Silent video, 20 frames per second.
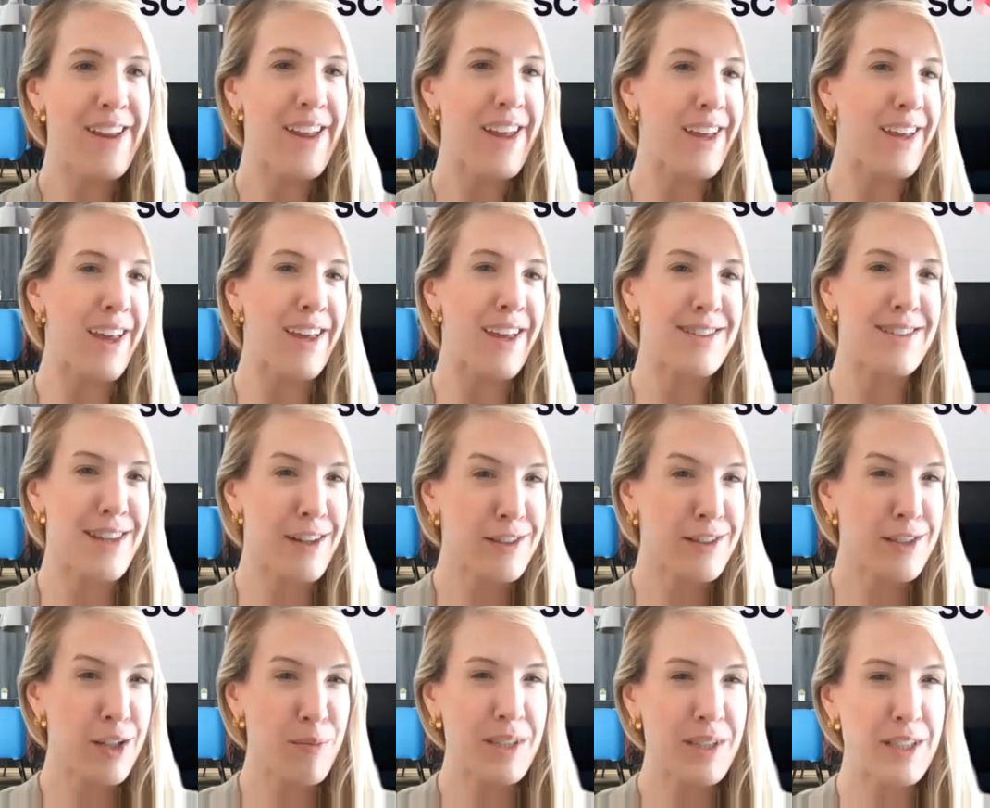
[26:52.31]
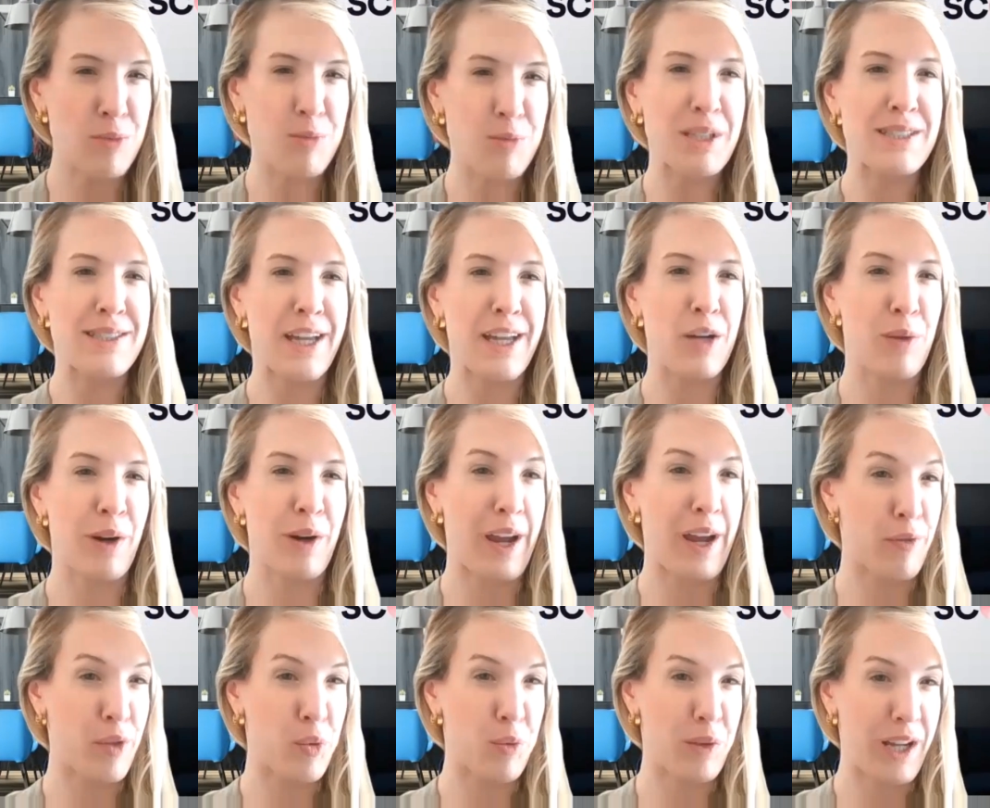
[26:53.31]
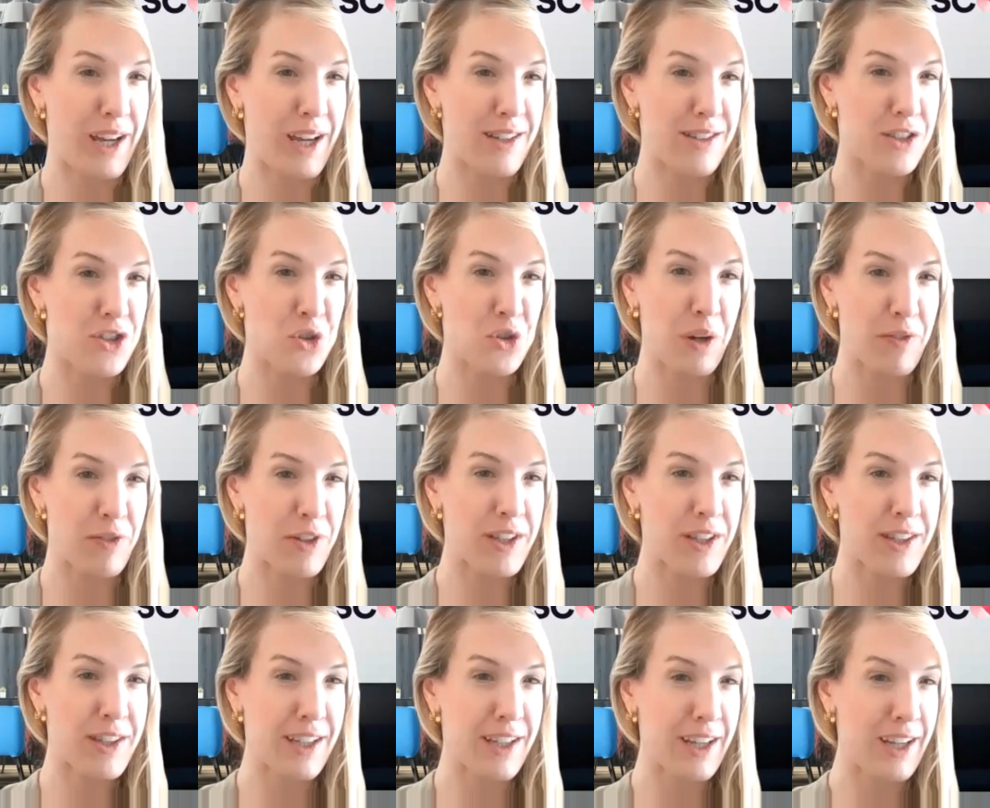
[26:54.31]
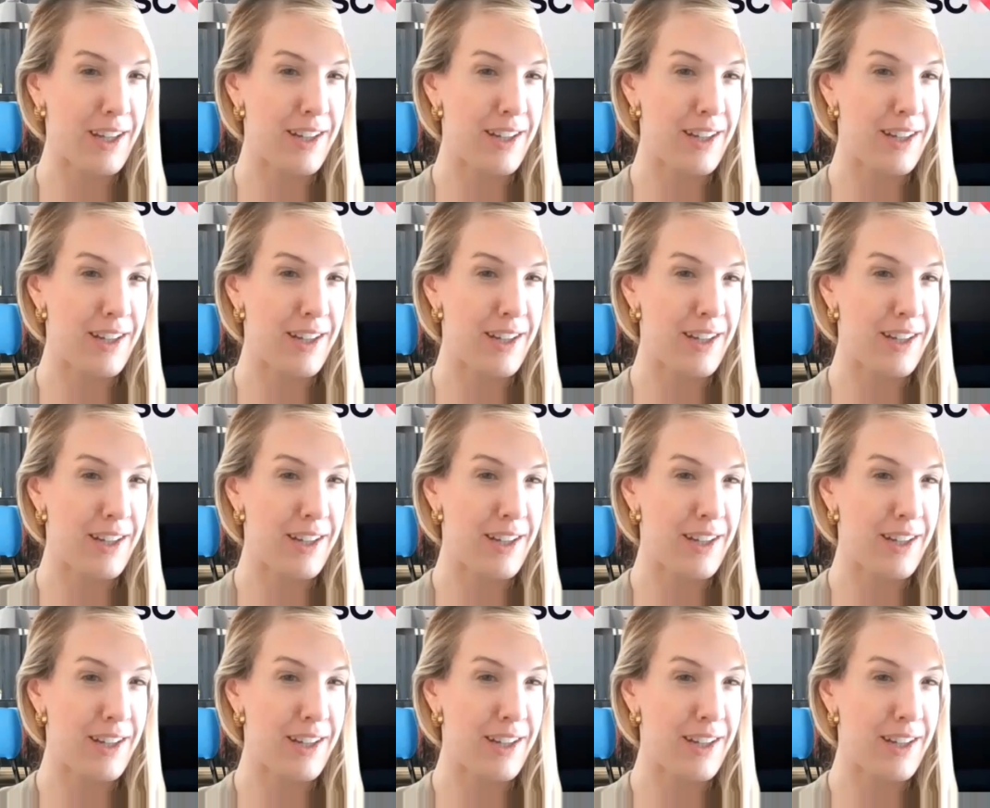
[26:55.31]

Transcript: Is there something to be said where everyone has to do everything?